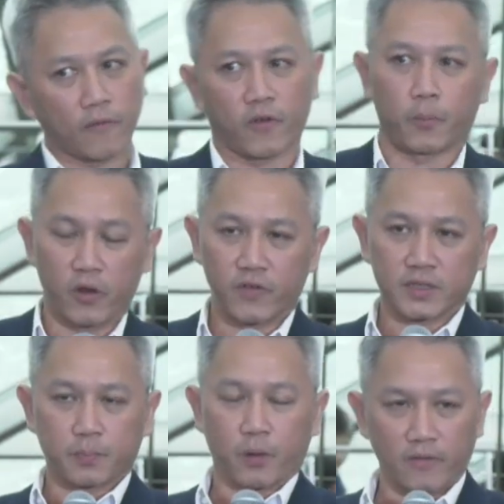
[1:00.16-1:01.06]
a
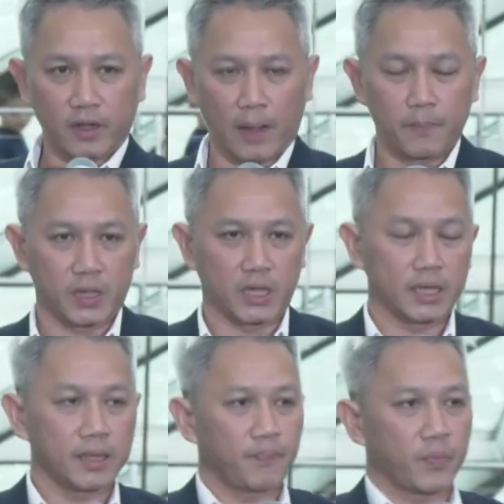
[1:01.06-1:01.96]
previous private
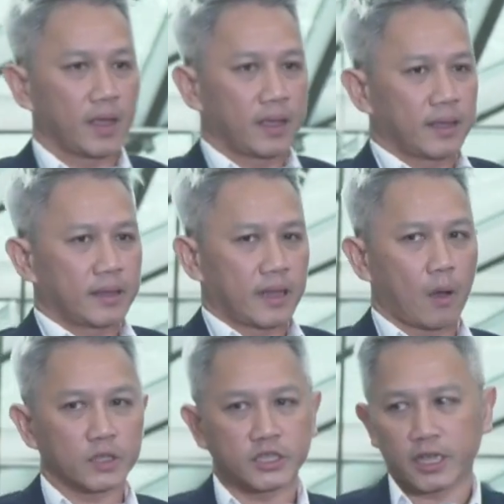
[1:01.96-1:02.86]
company, there
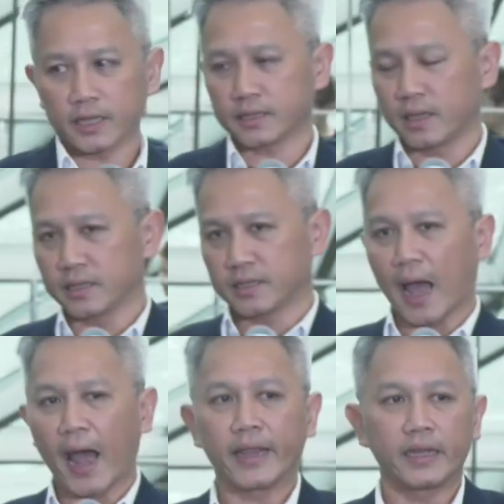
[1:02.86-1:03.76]
was just this
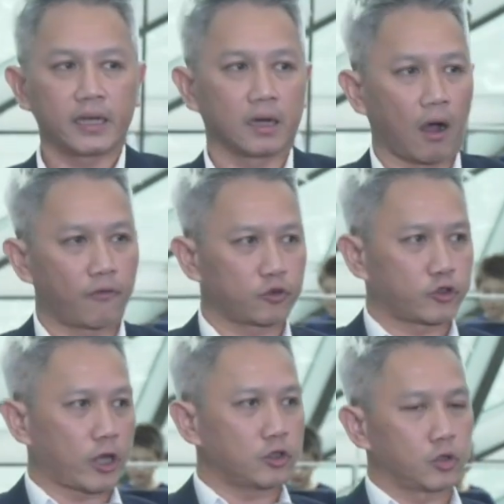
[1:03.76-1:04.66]
idea of
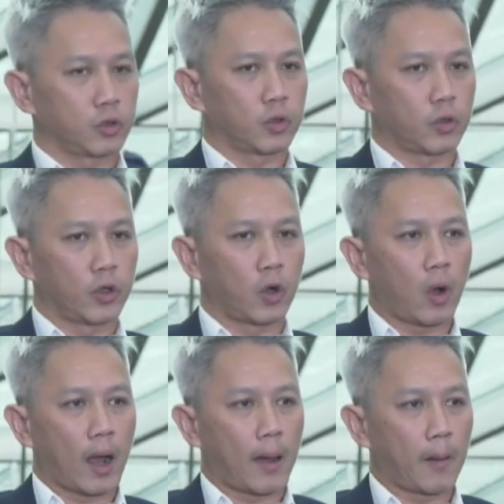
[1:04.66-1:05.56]
trying to
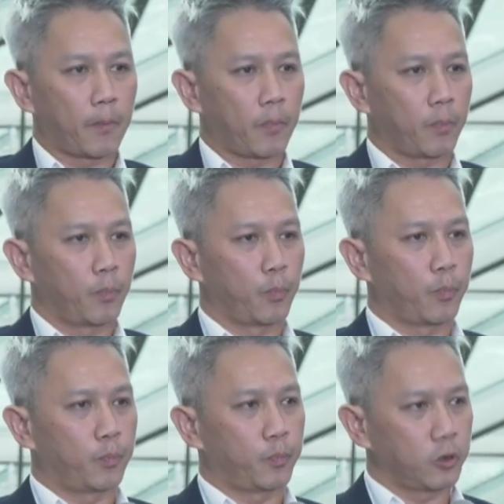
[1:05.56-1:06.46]

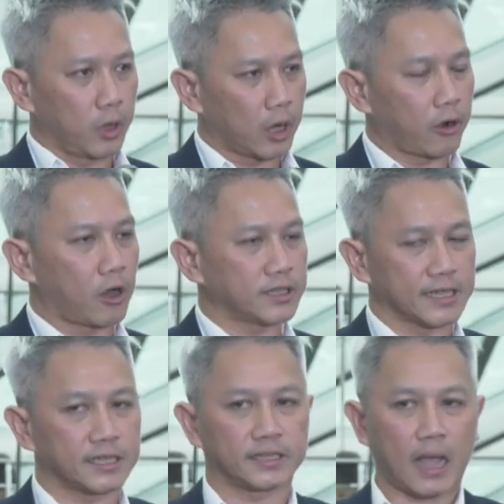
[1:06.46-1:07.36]
put across
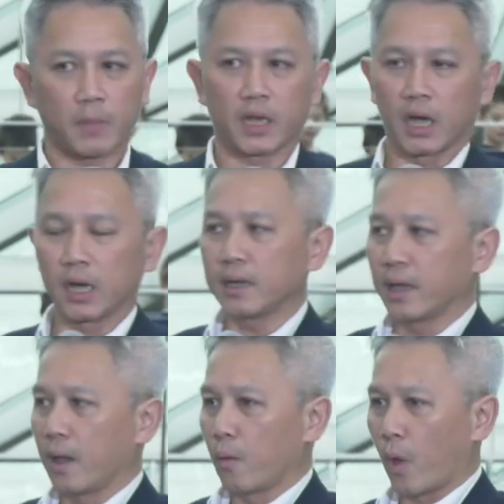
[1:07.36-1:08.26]
a seminar
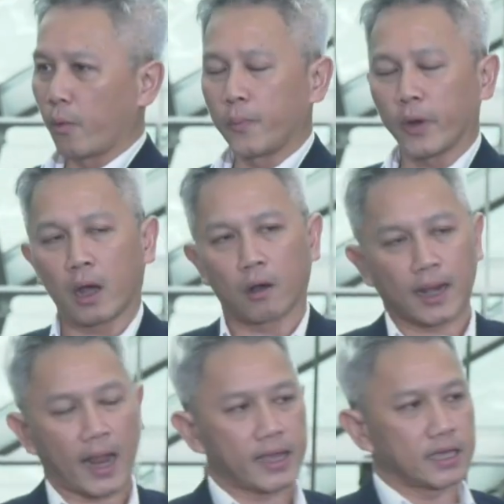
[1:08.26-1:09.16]
where we bring our
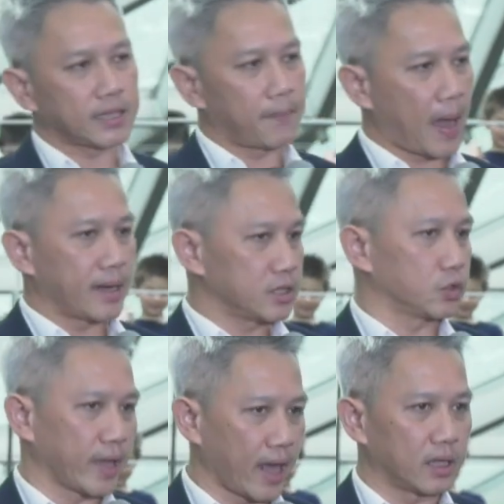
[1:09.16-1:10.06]
clients and partners
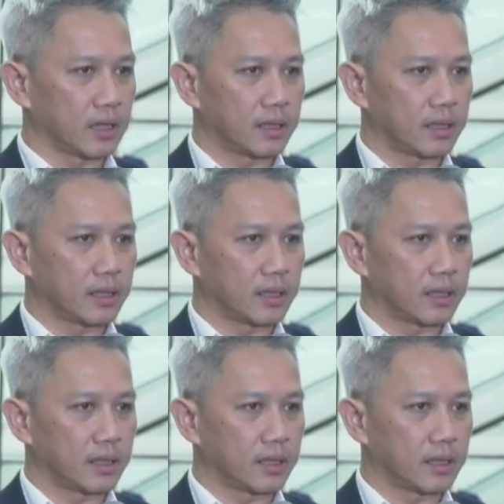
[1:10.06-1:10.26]
together.